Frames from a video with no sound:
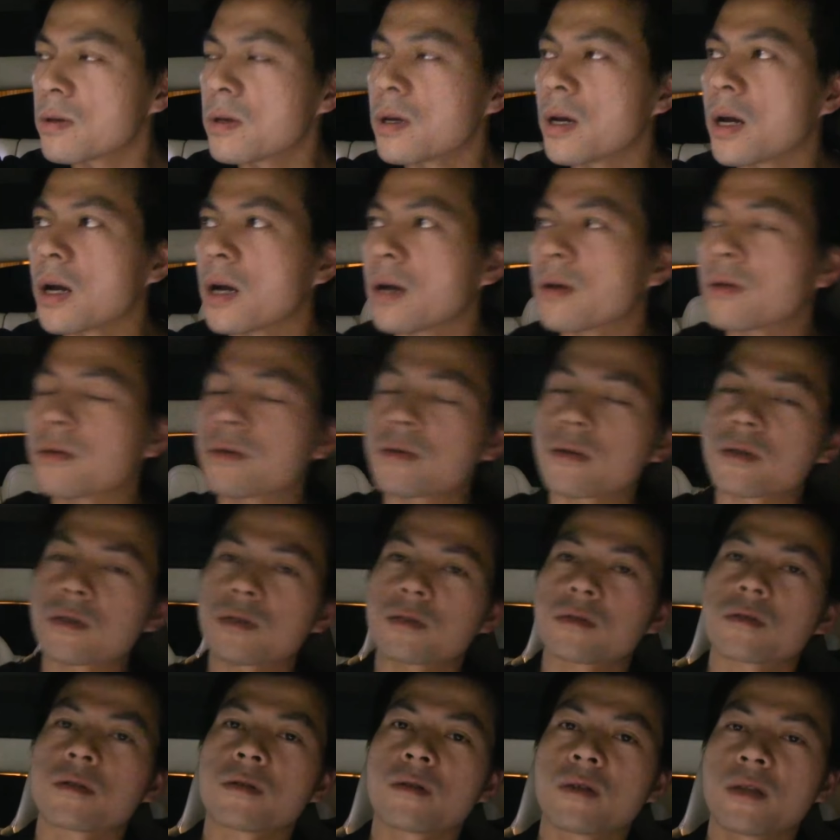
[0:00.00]
uh,
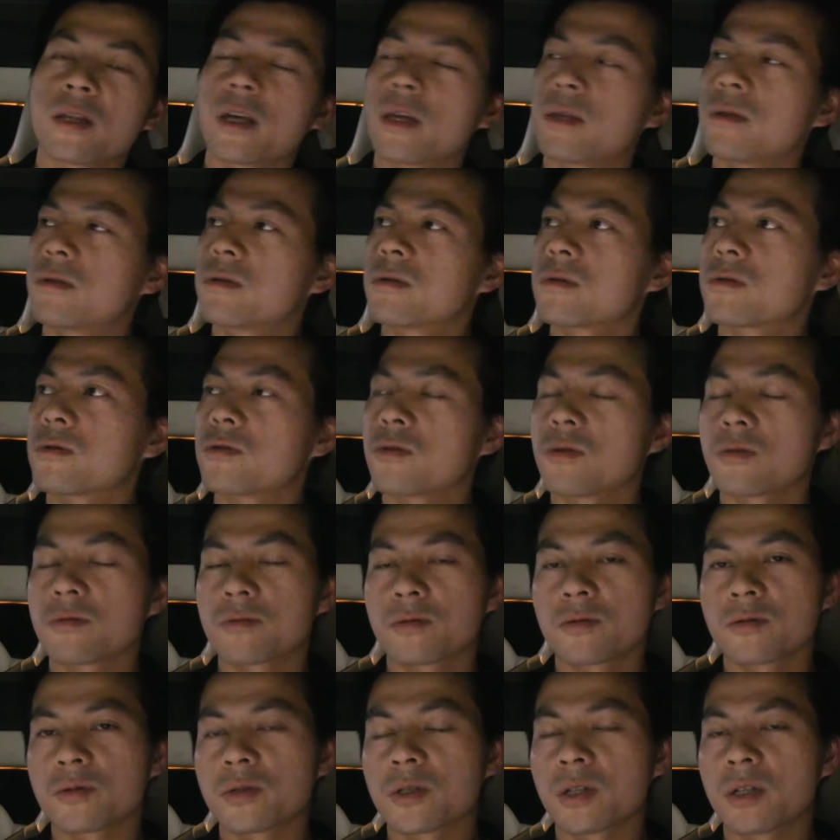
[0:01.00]
this lid to,
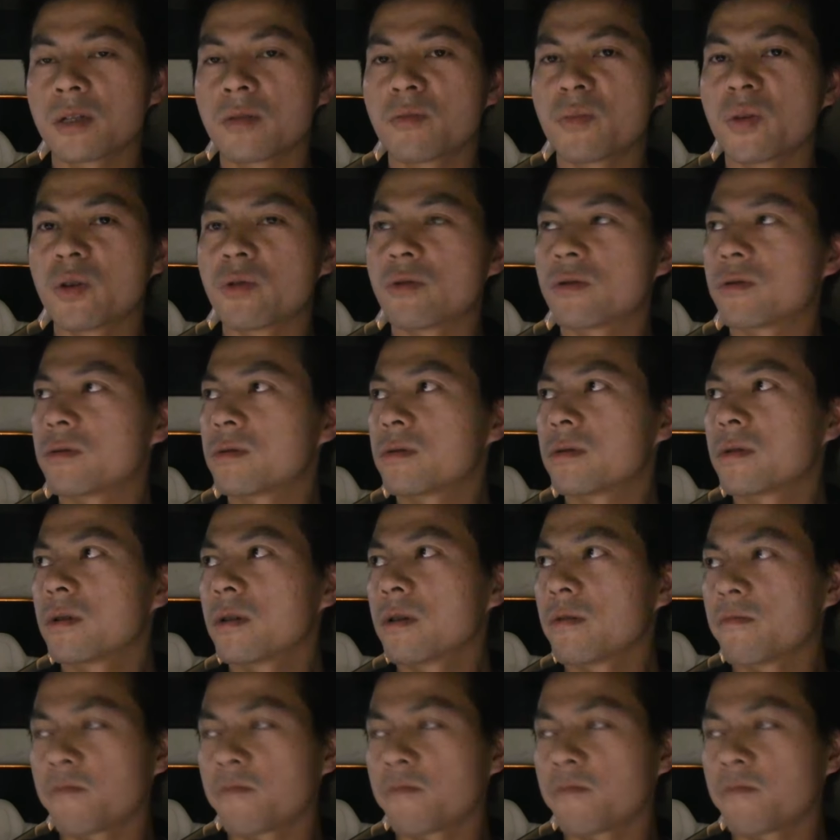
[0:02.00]
to see the mirror.